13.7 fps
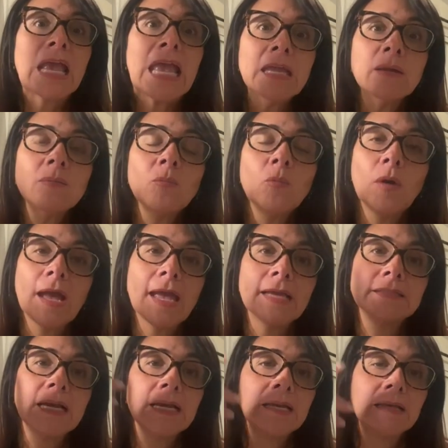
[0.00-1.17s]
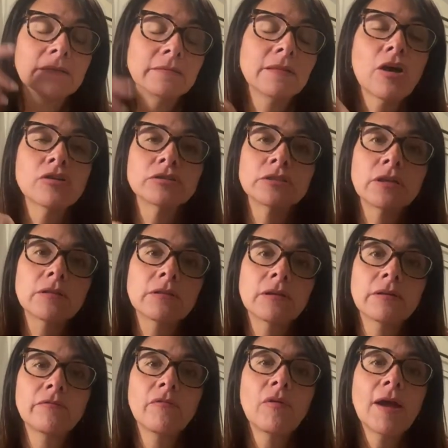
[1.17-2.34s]
gain weight. I lost a lot
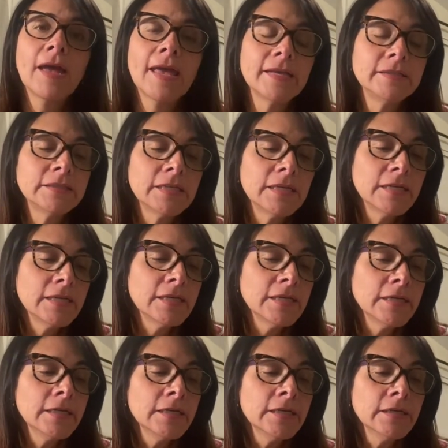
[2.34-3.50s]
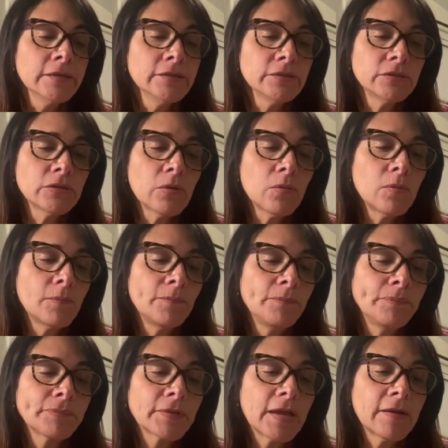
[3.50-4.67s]
of weight. So
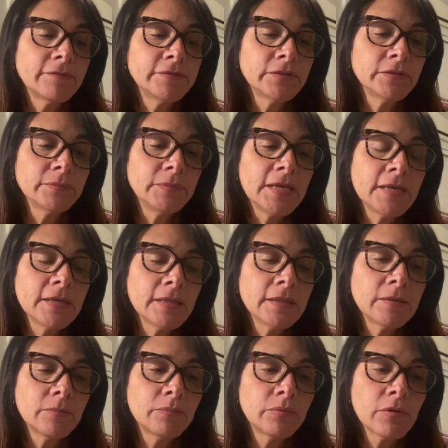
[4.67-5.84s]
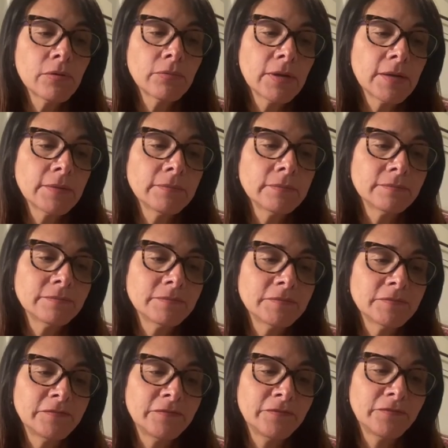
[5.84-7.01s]
after being in the program,
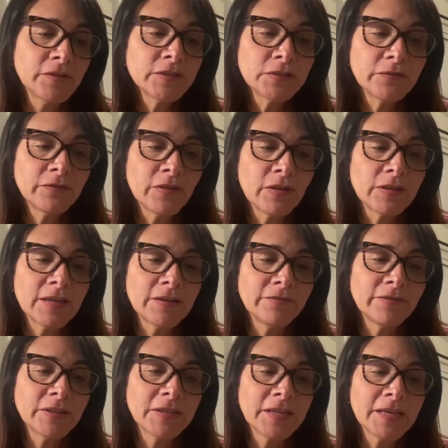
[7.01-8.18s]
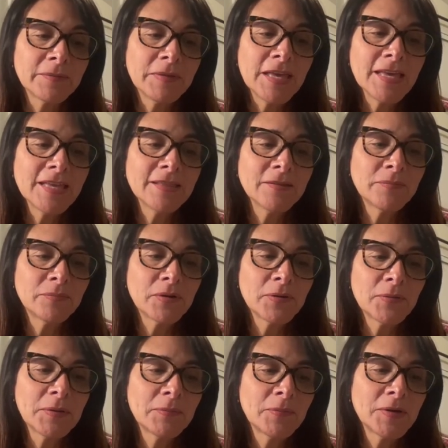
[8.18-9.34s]
first of all, I felt like being in the
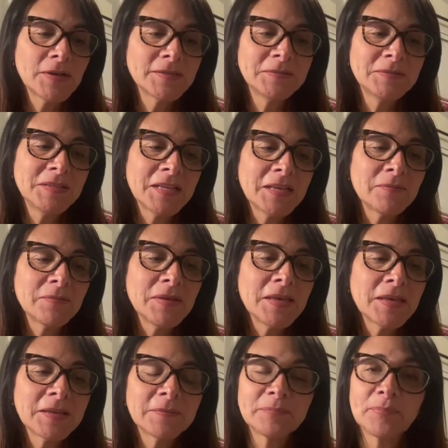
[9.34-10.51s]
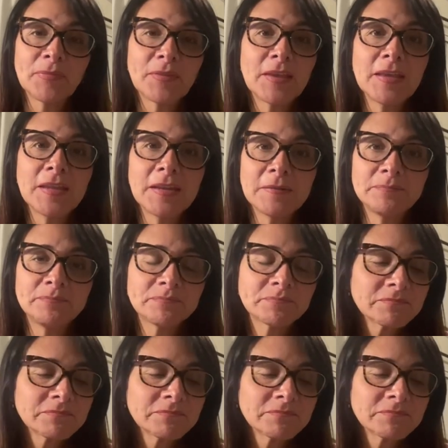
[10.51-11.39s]
program was like being in